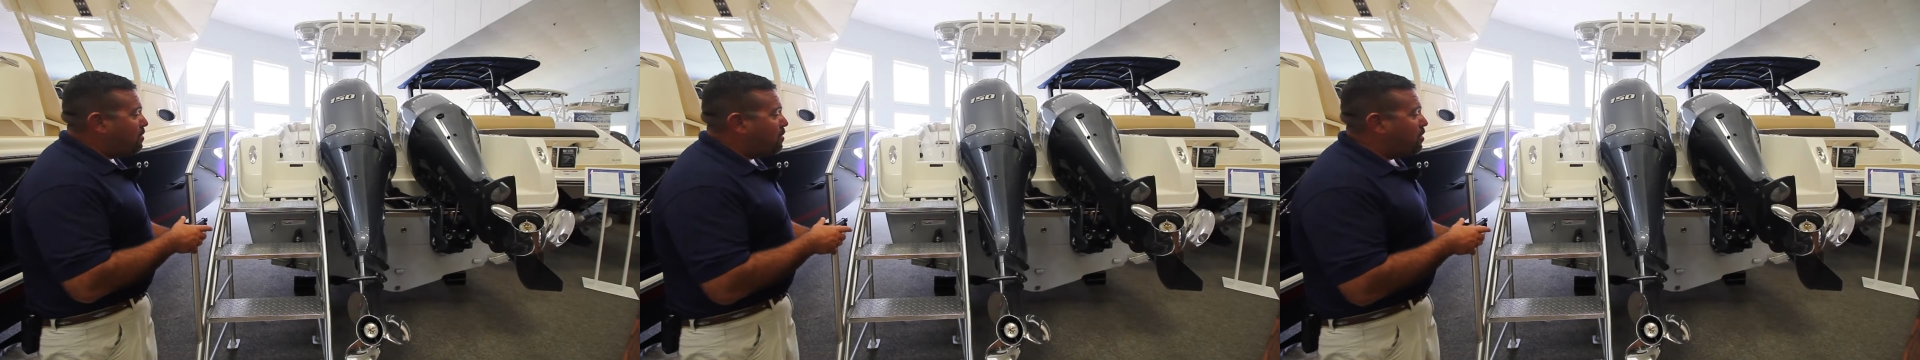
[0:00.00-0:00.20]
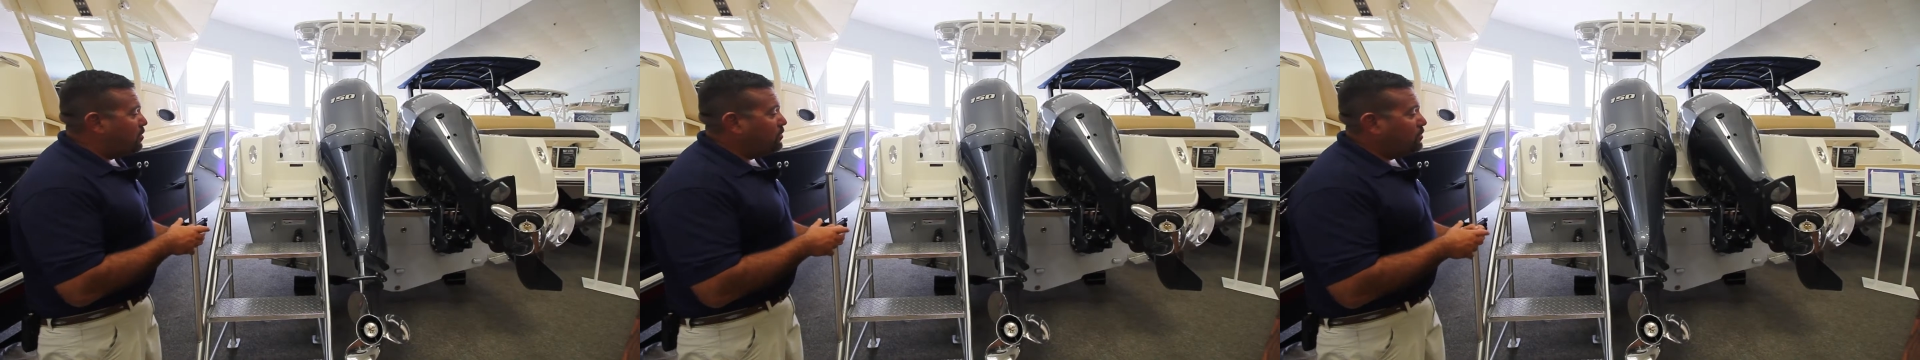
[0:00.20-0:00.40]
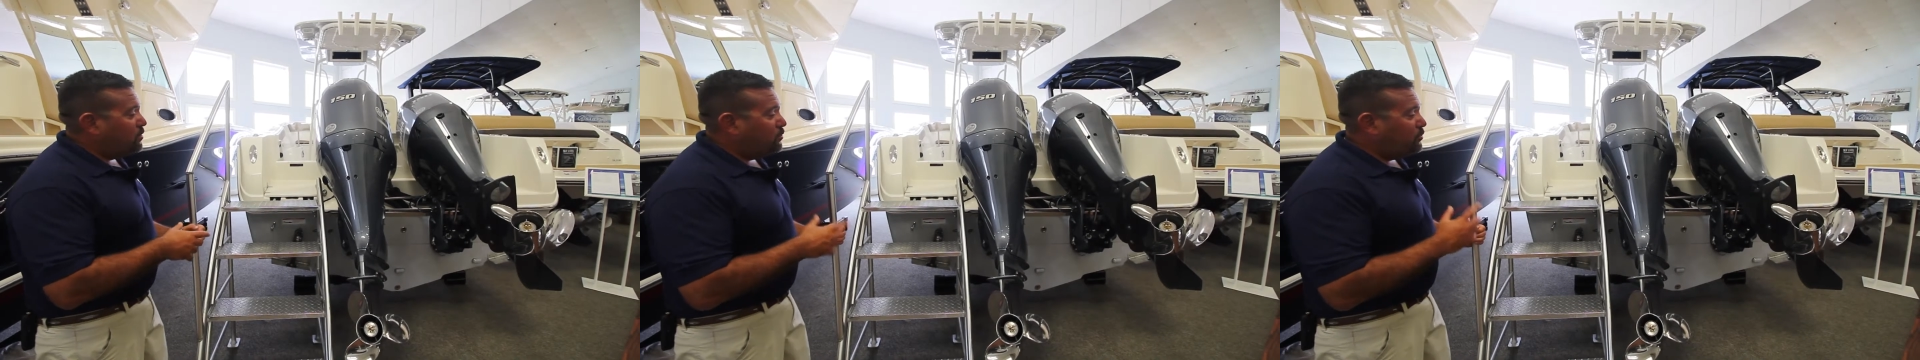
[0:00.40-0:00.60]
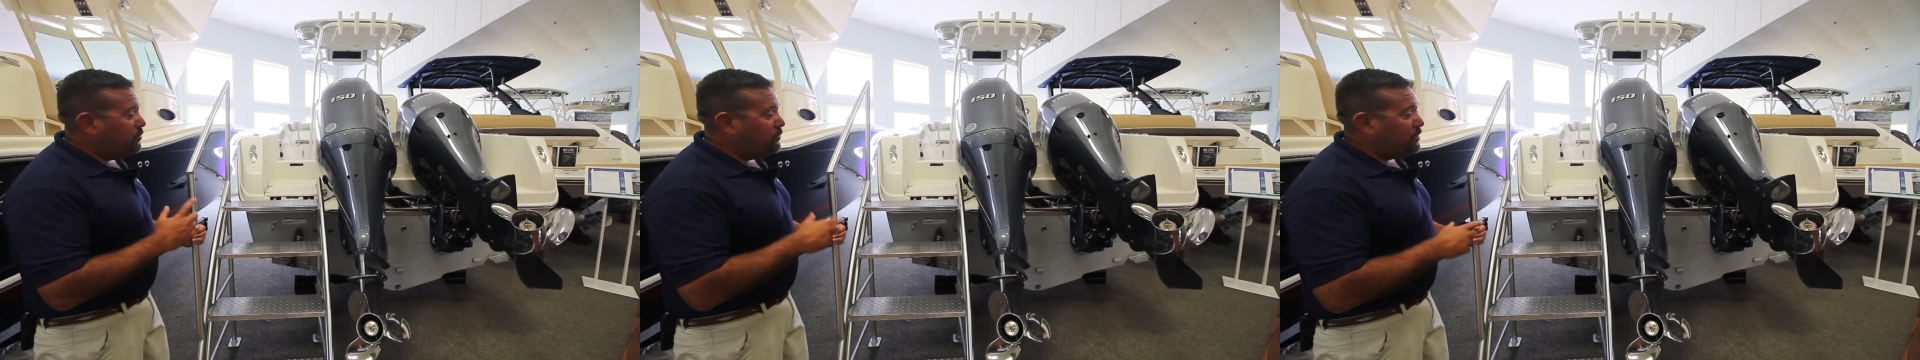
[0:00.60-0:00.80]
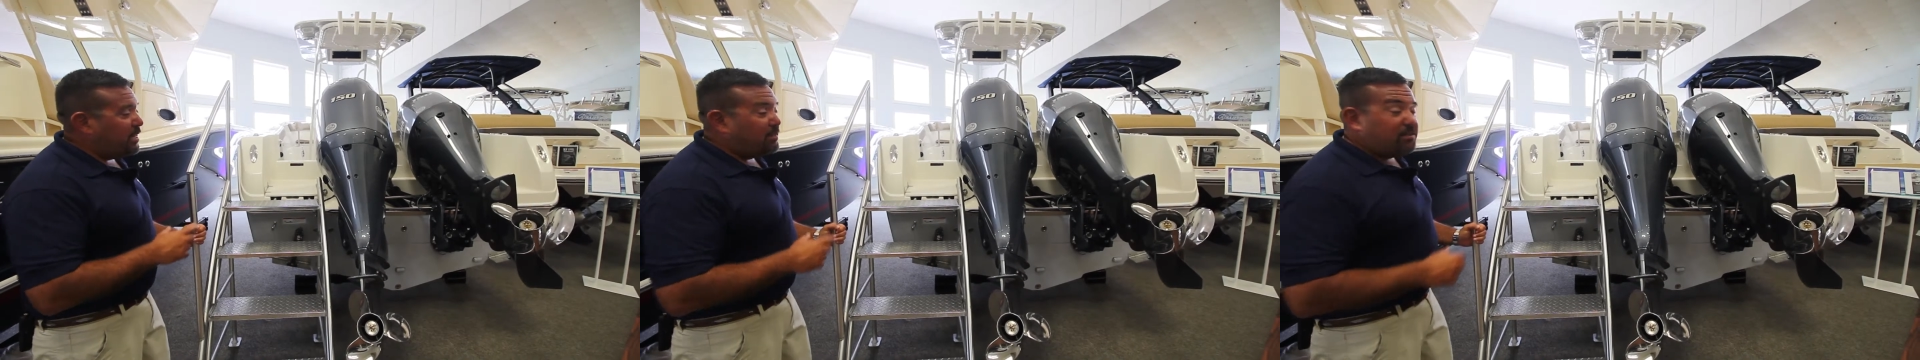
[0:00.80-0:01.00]
our
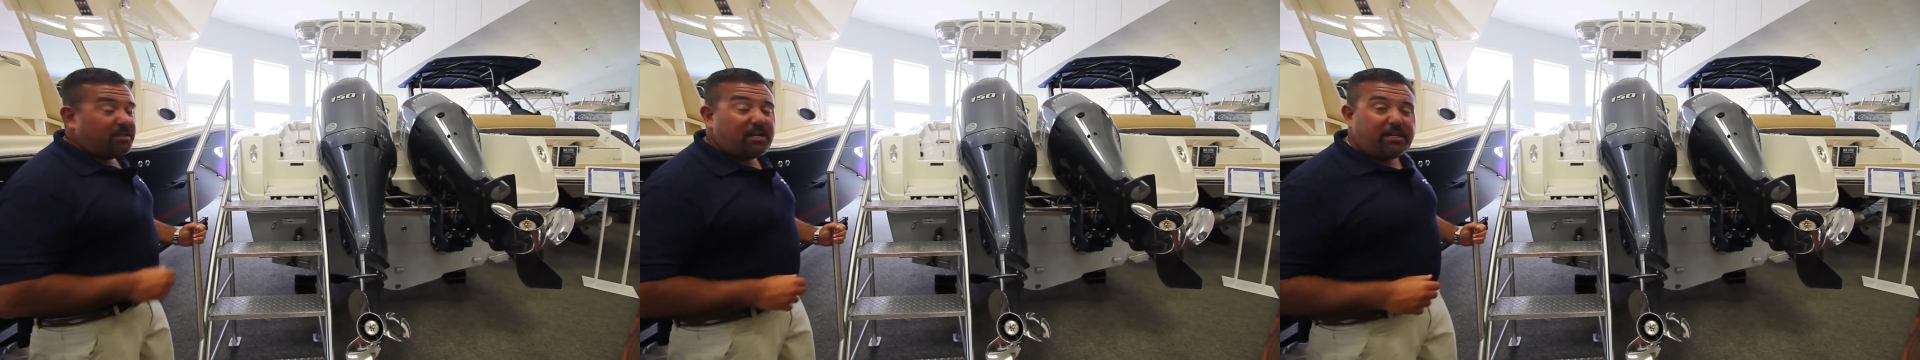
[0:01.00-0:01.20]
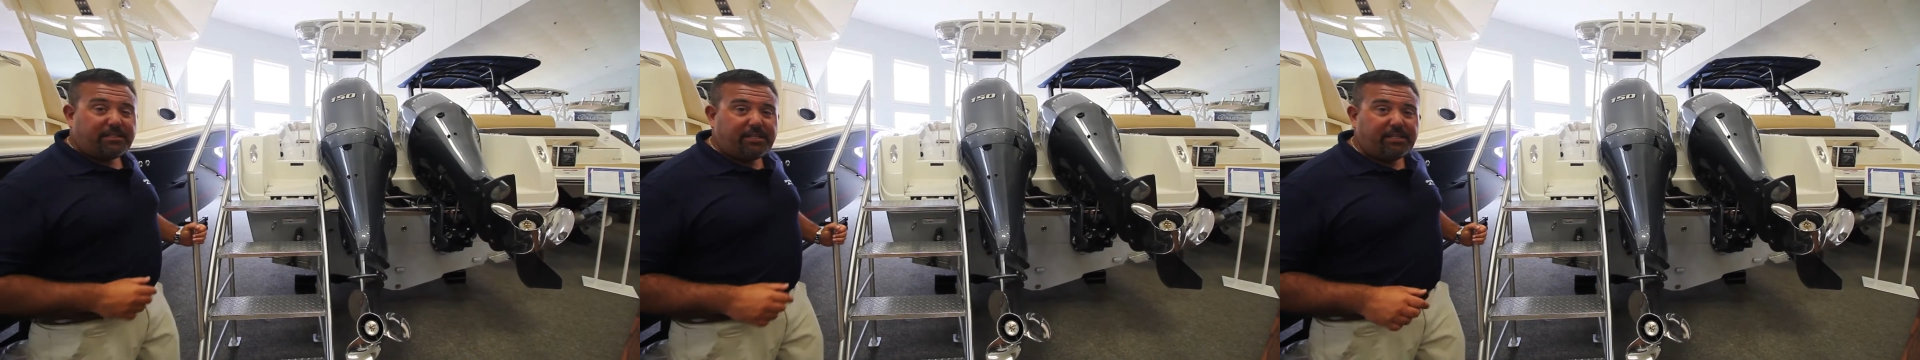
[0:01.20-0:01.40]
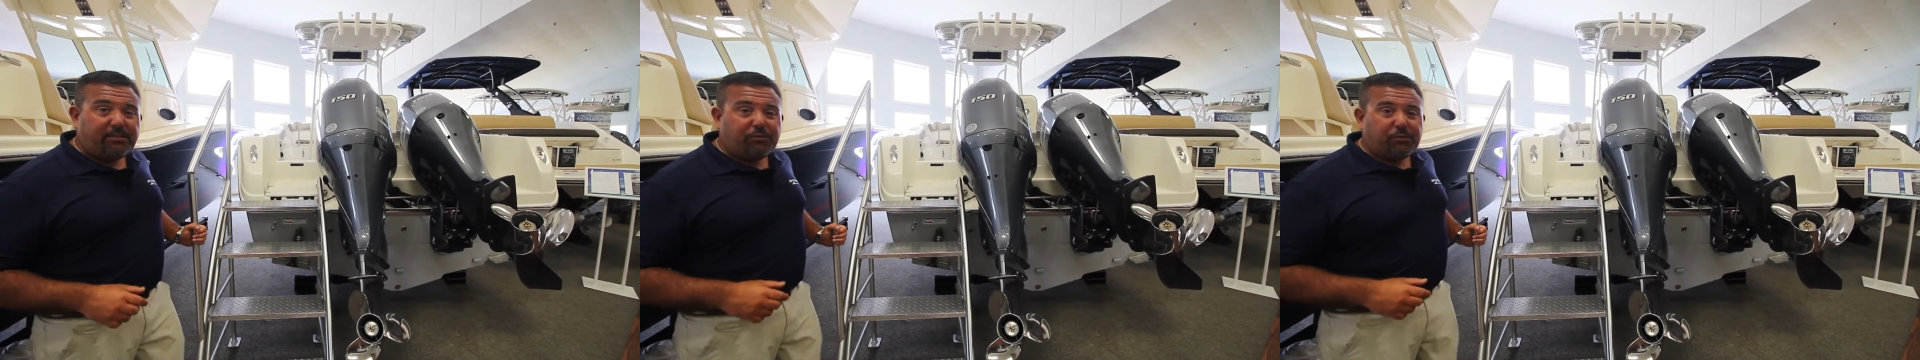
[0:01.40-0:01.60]
2019